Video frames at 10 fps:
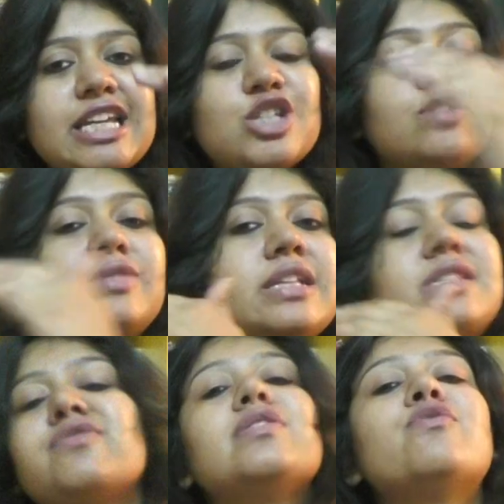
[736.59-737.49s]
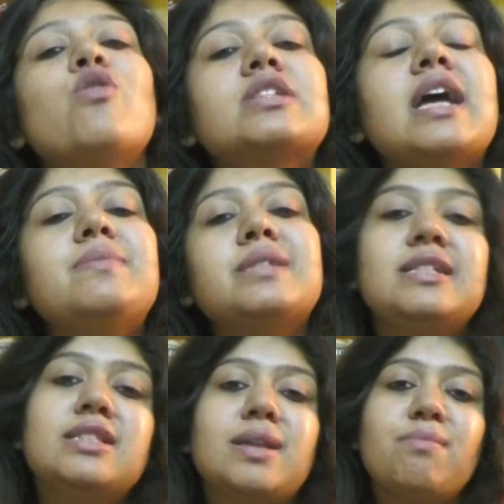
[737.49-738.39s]
each of these different four types
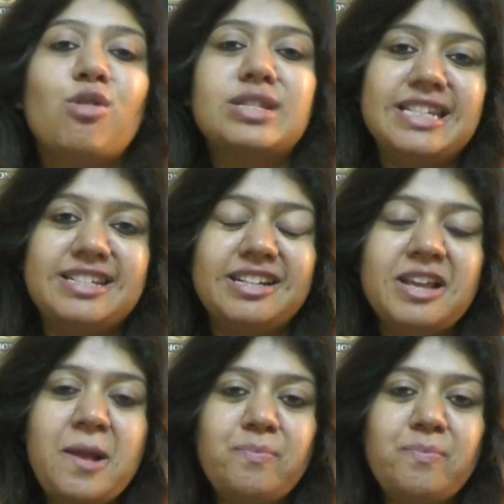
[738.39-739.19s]
in some more detail.